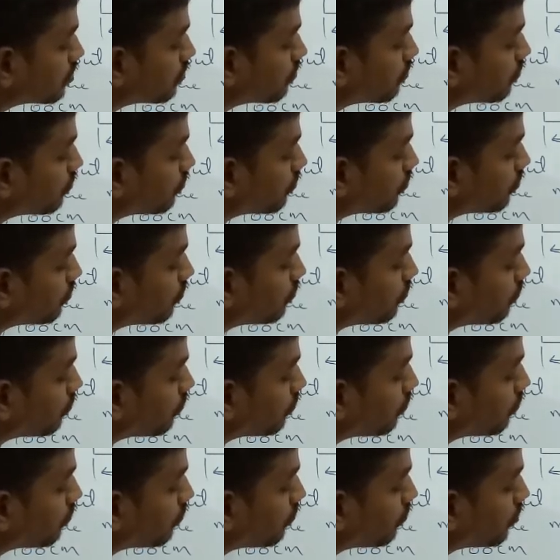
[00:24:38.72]

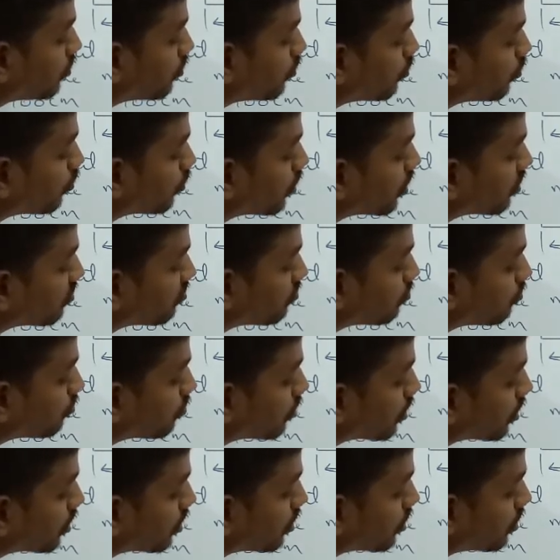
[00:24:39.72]
UF
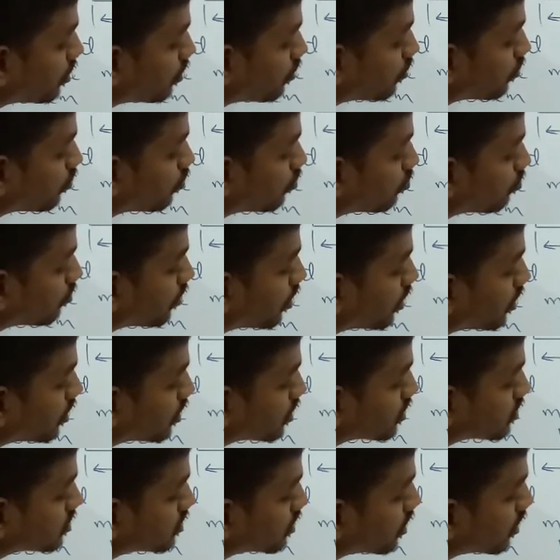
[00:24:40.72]
by U
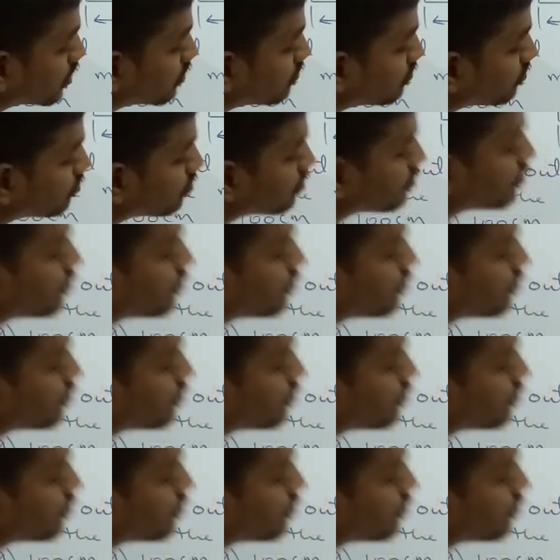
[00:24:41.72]
minus F.